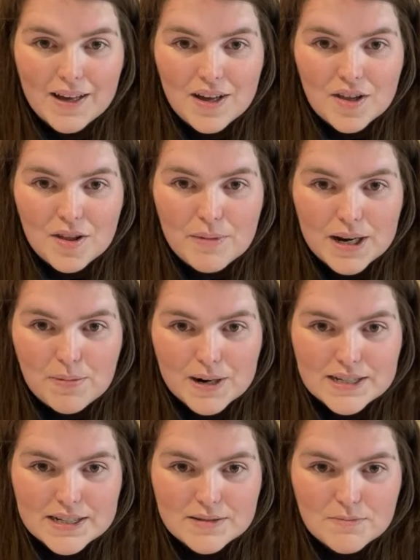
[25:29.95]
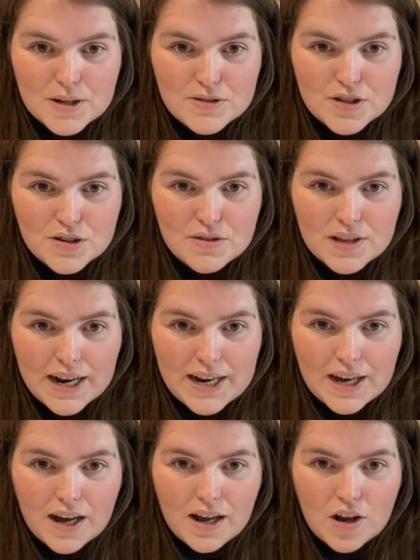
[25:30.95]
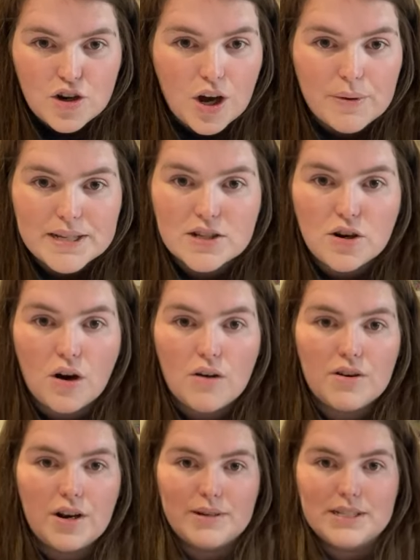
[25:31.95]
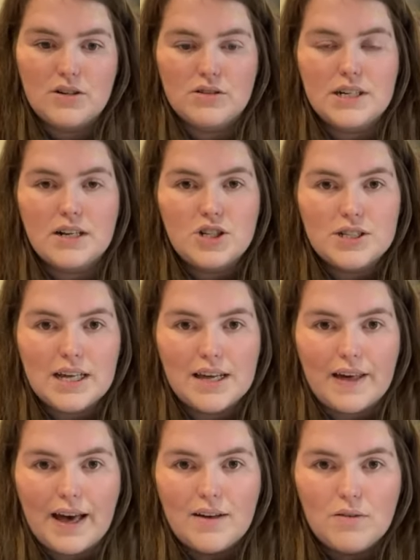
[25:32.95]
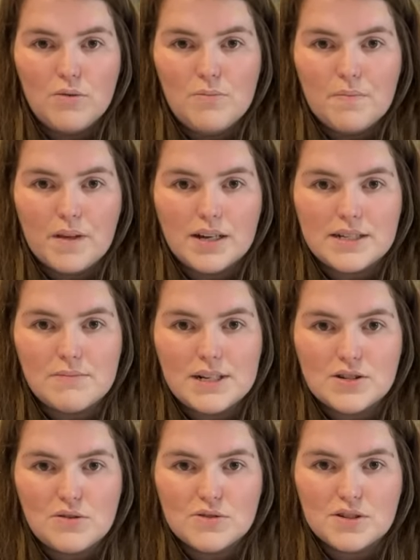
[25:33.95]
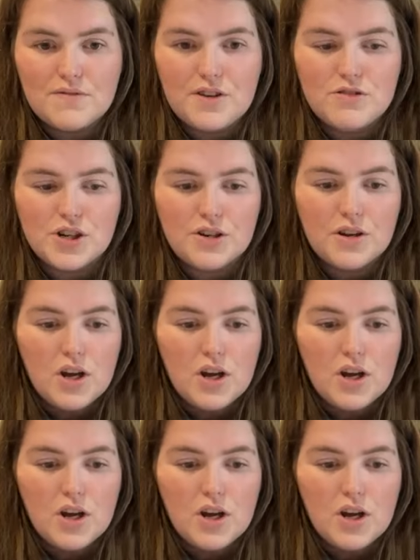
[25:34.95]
The mini press isn't Bluetooth in any colour. No, it's not. No, it's not. Did I just say that? Oh, I didn't mean to cause confusion.